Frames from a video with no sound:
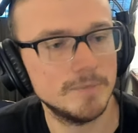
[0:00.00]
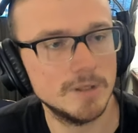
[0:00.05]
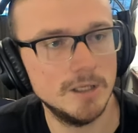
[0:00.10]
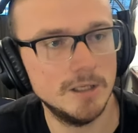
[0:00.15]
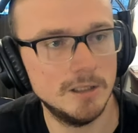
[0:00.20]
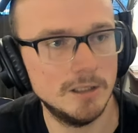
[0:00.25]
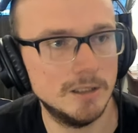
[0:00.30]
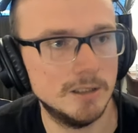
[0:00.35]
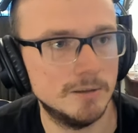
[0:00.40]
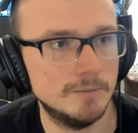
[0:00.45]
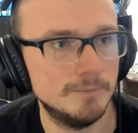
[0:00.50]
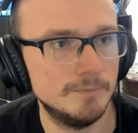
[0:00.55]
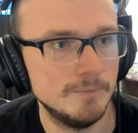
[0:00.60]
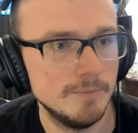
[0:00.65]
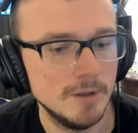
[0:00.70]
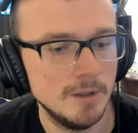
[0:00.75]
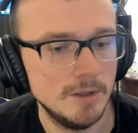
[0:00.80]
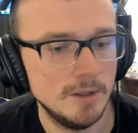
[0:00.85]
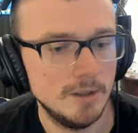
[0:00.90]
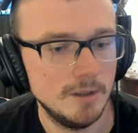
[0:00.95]

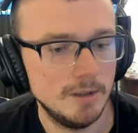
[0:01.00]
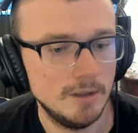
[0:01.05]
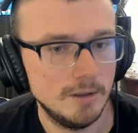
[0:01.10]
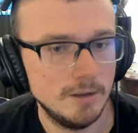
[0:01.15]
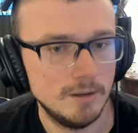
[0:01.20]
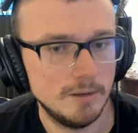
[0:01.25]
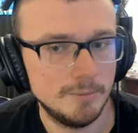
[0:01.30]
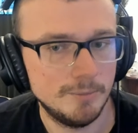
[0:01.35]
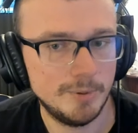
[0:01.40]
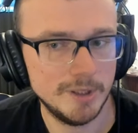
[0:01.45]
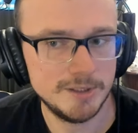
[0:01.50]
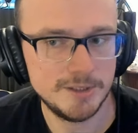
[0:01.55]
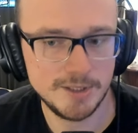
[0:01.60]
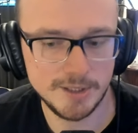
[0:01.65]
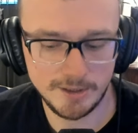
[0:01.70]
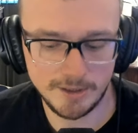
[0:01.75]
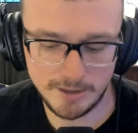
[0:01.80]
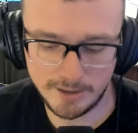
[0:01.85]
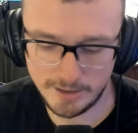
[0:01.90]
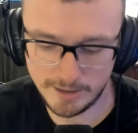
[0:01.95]
But,
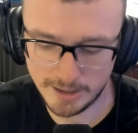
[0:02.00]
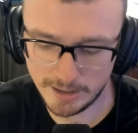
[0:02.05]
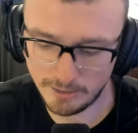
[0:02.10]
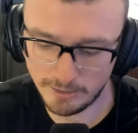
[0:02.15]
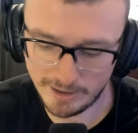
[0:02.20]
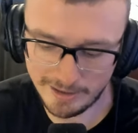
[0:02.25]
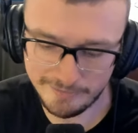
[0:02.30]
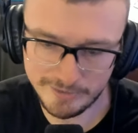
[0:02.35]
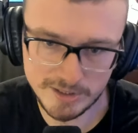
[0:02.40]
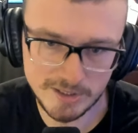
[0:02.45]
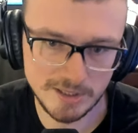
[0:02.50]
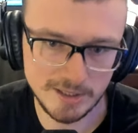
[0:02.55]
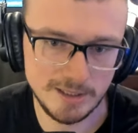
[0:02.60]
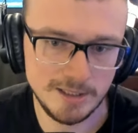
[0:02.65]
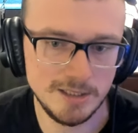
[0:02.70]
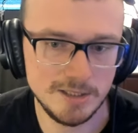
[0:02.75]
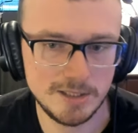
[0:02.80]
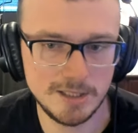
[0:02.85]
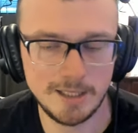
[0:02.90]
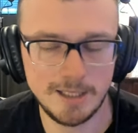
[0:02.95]
you know, obviously
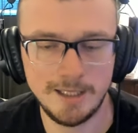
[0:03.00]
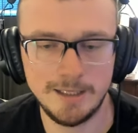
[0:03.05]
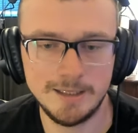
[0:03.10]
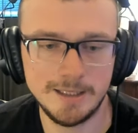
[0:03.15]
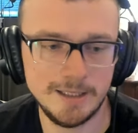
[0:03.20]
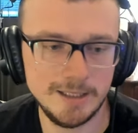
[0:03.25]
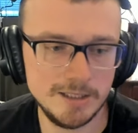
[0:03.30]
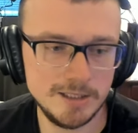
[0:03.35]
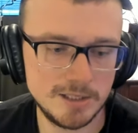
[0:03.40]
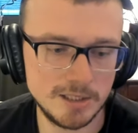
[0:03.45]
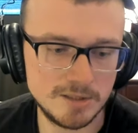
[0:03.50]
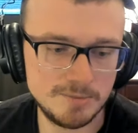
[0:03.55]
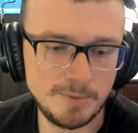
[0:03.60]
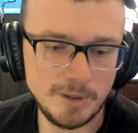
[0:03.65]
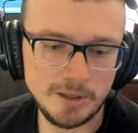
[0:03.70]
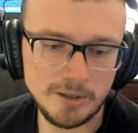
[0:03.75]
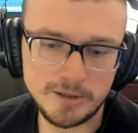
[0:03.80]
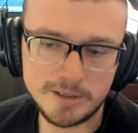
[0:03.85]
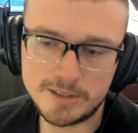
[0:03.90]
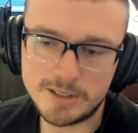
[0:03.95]
he's saying that he's
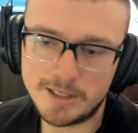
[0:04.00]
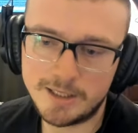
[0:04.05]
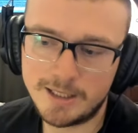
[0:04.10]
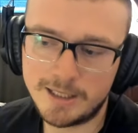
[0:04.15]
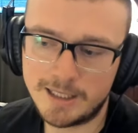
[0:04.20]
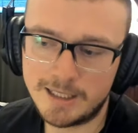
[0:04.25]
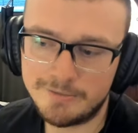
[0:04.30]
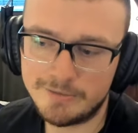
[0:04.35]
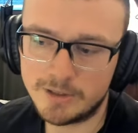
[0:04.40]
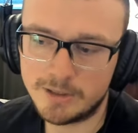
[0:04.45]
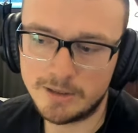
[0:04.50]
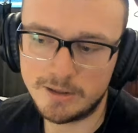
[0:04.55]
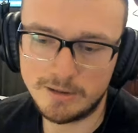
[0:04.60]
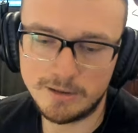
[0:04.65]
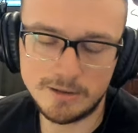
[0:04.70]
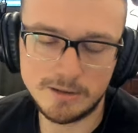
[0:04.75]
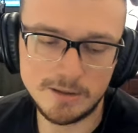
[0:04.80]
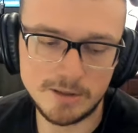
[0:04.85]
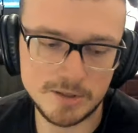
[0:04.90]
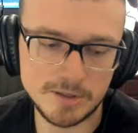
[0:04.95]
experiencing kind of
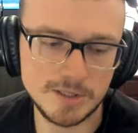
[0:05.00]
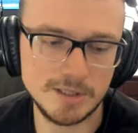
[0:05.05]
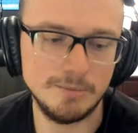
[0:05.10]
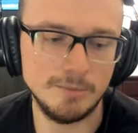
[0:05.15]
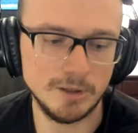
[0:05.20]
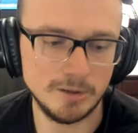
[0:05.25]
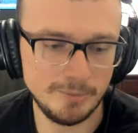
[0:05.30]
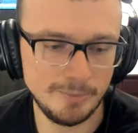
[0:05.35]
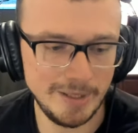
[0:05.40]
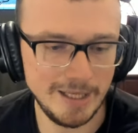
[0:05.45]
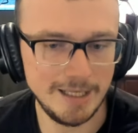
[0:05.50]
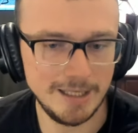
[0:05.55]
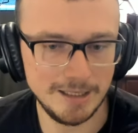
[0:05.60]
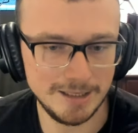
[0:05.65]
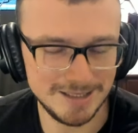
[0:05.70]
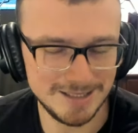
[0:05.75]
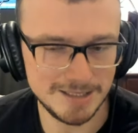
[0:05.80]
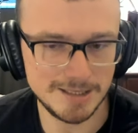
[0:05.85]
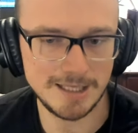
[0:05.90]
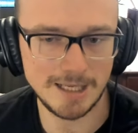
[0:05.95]
a similar
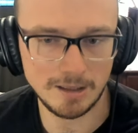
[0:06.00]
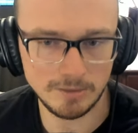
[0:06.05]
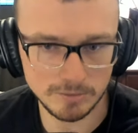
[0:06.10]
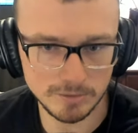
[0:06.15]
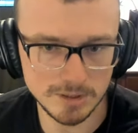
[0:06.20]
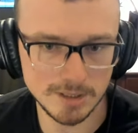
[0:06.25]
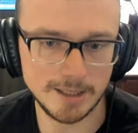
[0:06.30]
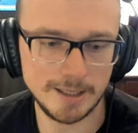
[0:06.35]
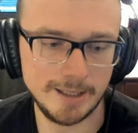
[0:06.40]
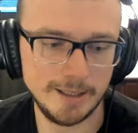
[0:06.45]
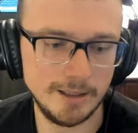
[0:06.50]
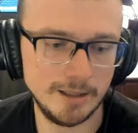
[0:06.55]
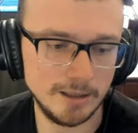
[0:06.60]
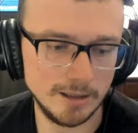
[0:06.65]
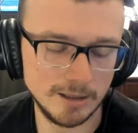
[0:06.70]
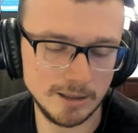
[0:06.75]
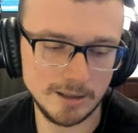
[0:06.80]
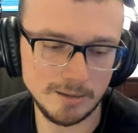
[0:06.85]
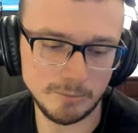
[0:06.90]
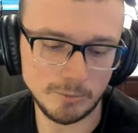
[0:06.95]
pain, it sounds like,
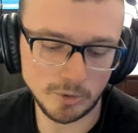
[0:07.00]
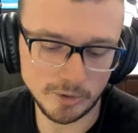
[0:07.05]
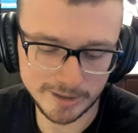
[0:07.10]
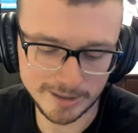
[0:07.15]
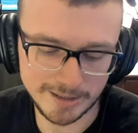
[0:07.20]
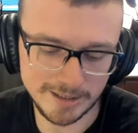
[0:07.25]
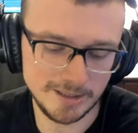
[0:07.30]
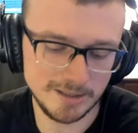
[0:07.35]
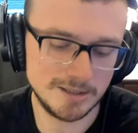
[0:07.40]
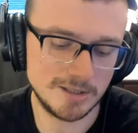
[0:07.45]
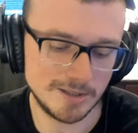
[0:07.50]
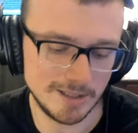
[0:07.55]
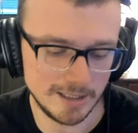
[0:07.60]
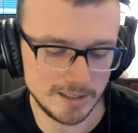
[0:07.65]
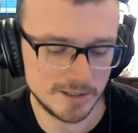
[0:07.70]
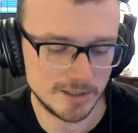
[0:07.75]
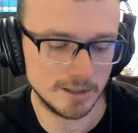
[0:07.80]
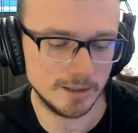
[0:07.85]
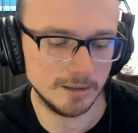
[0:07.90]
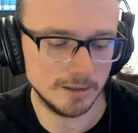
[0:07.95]
or at least
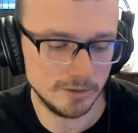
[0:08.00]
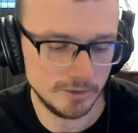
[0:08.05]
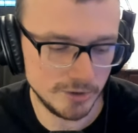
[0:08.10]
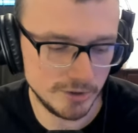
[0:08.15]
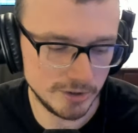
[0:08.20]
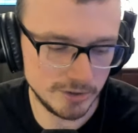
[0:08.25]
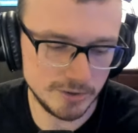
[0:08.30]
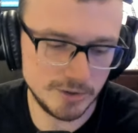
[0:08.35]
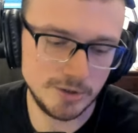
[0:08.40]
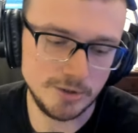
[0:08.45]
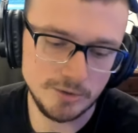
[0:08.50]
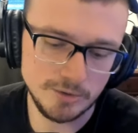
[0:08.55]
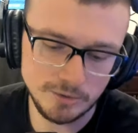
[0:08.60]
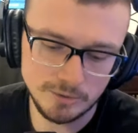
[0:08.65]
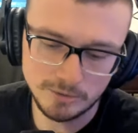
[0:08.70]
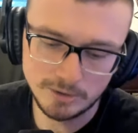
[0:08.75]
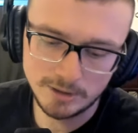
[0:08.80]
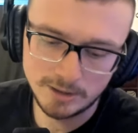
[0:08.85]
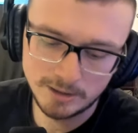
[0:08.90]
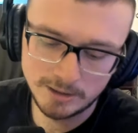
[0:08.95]
that's an allusion
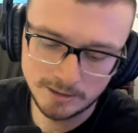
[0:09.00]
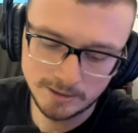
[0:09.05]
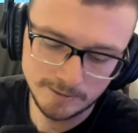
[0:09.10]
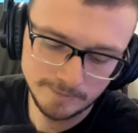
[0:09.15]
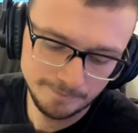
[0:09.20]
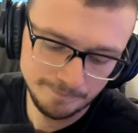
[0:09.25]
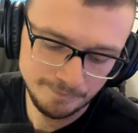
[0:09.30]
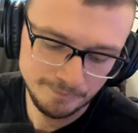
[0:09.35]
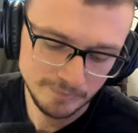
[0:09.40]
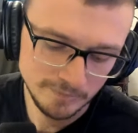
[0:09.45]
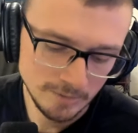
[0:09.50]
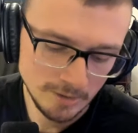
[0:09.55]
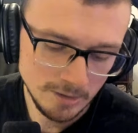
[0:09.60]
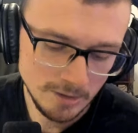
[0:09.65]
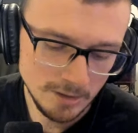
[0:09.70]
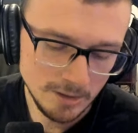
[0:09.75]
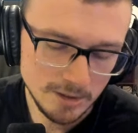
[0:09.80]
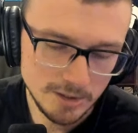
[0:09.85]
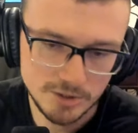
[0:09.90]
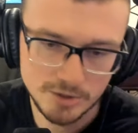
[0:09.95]
to
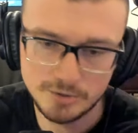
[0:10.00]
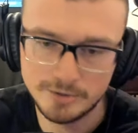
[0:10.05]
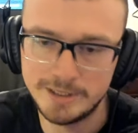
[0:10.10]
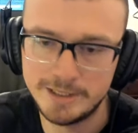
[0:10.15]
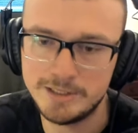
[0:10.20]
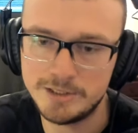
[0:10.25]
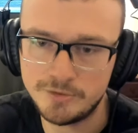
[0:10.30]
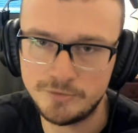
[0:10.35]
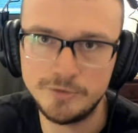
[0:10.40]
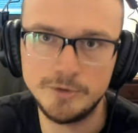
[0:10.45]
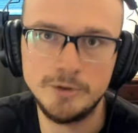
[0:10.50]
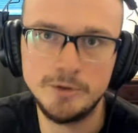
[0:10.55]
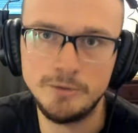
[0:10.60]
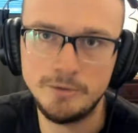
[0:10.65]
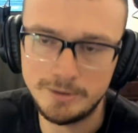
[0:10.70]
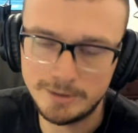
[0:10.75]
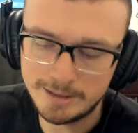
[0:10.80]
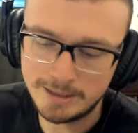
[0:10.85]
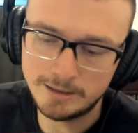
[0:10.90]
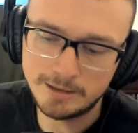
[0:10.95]
Strange
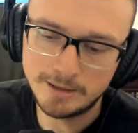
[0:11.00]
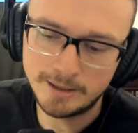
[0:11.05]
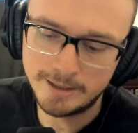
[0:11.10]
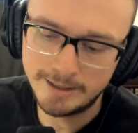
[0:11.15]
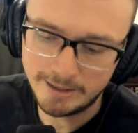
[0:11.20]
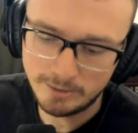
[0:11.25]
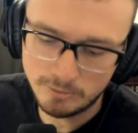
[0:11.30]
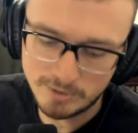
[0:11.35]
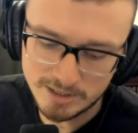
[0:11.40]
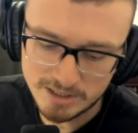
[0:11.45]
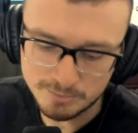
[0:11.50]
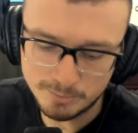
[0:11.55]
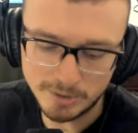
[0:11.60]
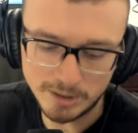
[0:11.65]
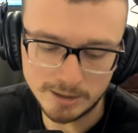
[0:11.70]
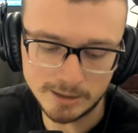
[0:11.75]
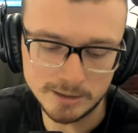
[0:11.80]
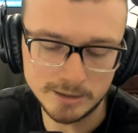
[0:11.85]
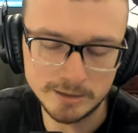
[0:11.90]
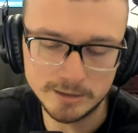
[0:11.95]
Fruit and then Kanye West's
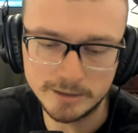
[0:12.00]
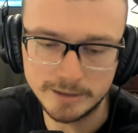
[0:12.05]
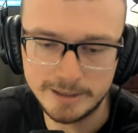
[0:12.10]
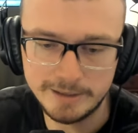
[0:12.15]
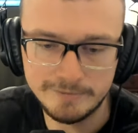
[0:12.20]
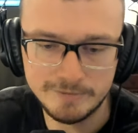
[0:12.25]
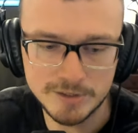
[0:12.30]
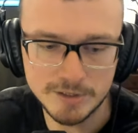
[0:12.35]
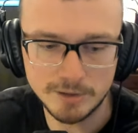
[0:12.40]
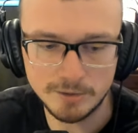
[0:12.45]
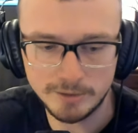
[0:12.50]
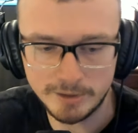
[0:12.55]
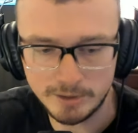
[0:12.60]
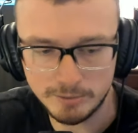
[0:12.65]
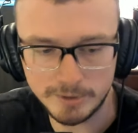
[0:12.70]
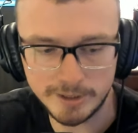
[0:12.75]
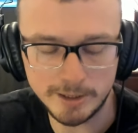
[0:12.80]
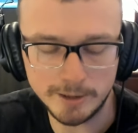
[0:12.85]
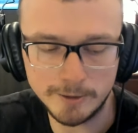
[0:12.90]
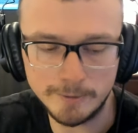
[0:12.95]
Blood on the Leaves. So here
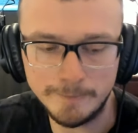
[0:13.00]
we go.